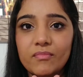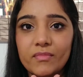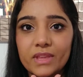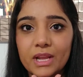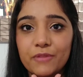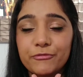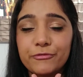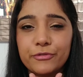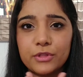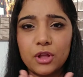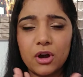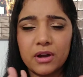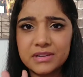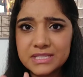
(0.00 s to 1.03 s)

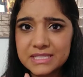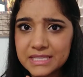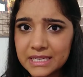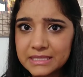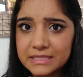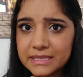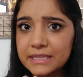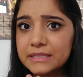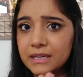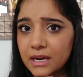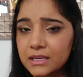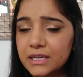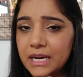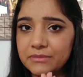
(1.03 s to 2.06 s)
fluorescent in
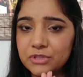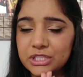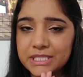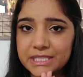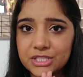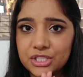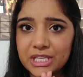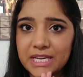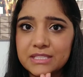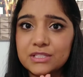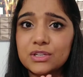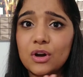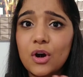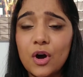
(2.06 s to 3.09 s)
color, I would
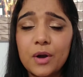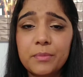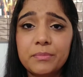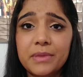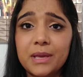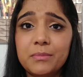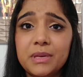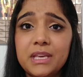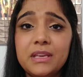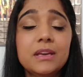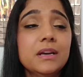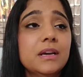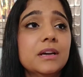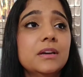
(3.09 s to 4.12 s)
suggest, or
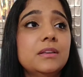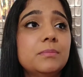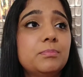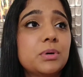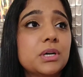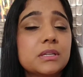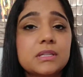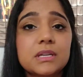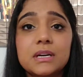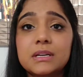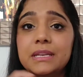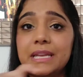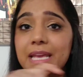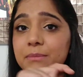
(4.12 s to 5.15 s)
maybe you put a
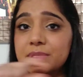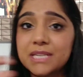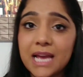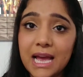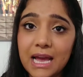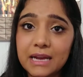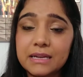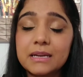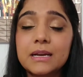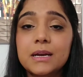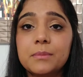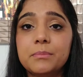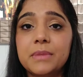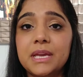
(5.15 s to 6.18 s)
name tag,
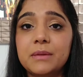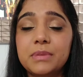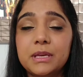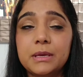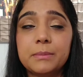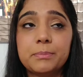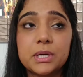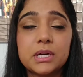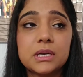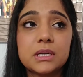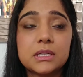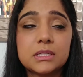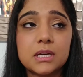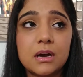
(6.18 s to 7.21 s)
maybe
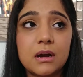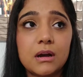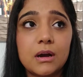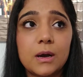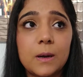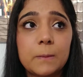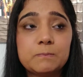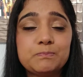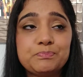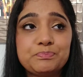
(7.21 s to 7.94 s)
put a